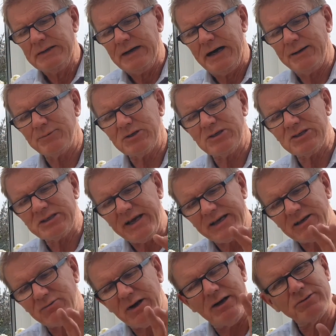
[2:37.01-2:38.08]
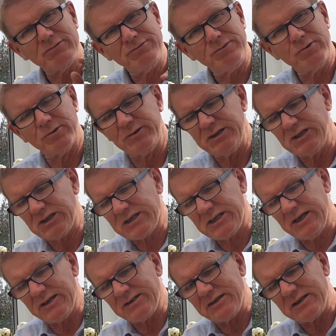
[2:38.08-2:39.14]
I'm going to take around a 4-inch
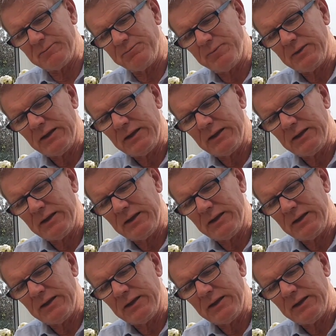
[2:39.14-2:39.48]
cutting.